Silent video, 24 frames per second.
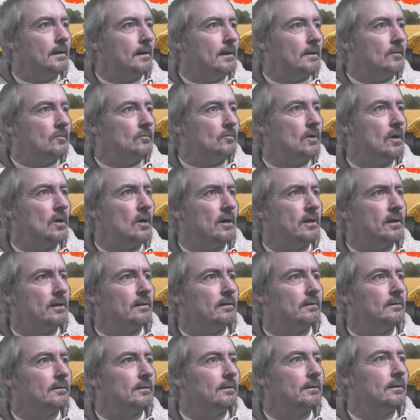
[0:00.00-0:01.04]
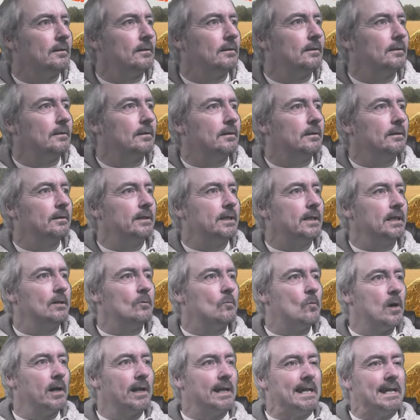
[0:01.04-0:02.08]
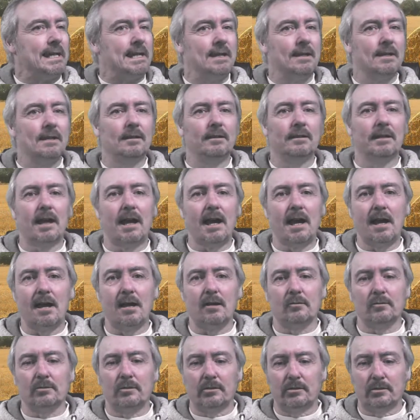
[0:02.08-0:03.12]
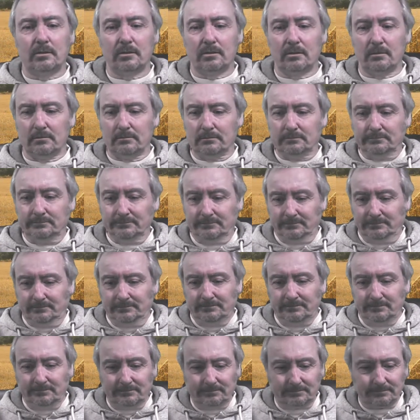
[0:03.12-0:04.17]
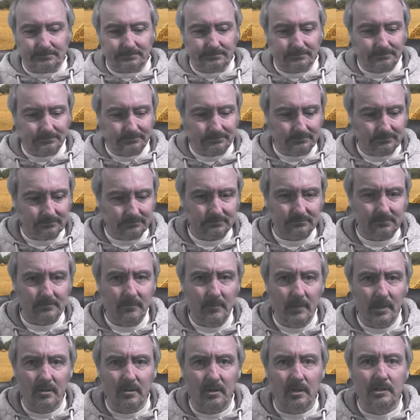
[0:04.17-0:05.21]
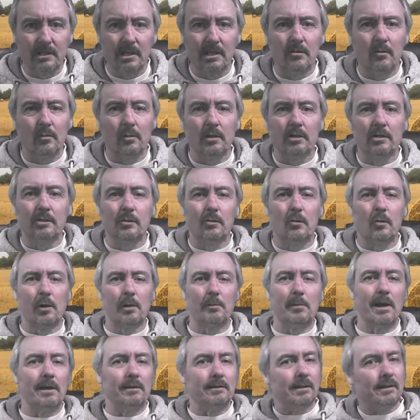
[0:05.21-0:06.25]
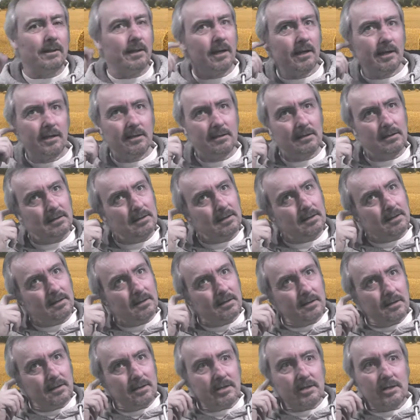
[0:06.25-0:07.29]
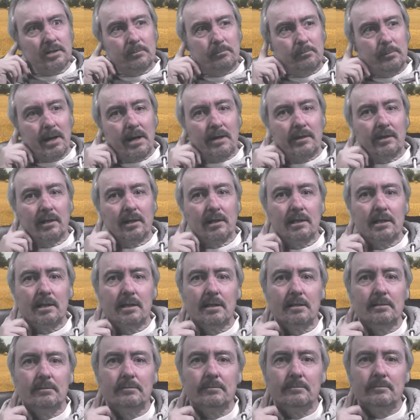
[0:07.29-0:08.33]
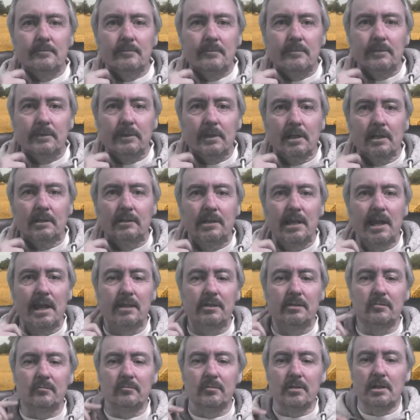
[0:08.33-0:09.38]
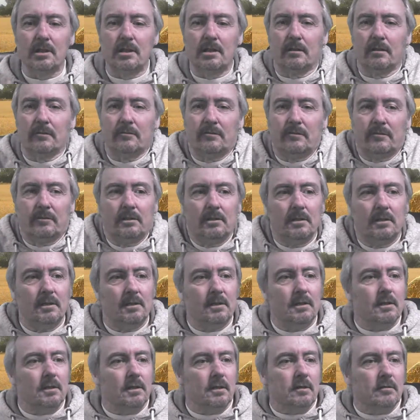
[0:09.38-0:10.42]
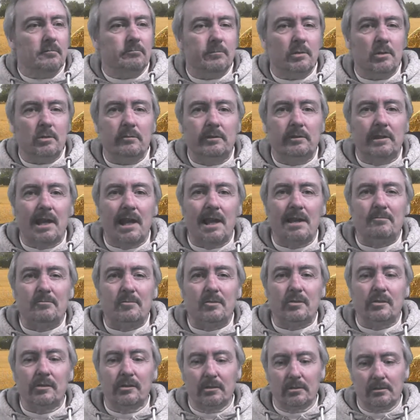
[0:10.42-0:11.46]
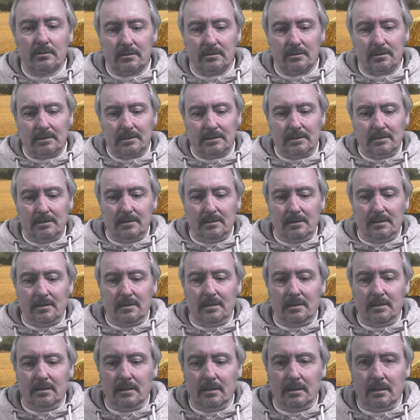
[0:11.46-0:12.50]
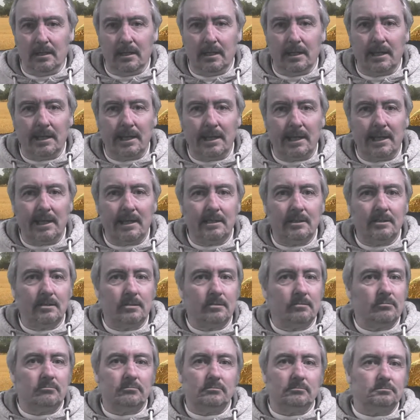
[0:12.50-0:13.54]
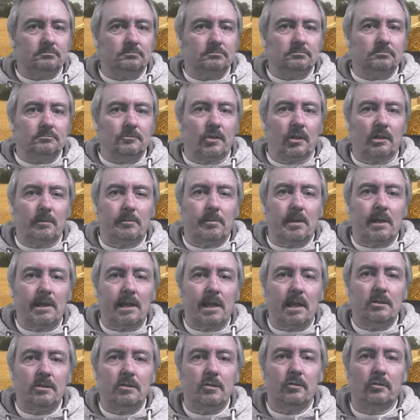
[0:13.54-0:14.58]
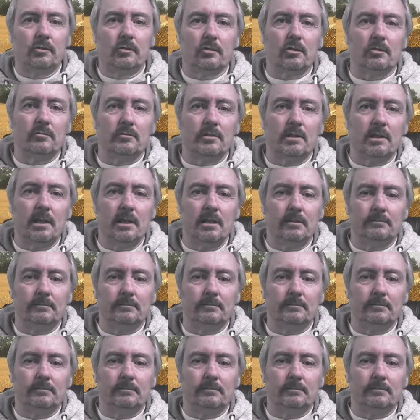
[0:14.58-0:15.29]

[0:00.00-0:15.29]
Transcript: Right, Digger 1 in the house. Well, I don't know what we're going to talk about today. It's basically a test, really, of move cameras and just a bit of getting used to it, really.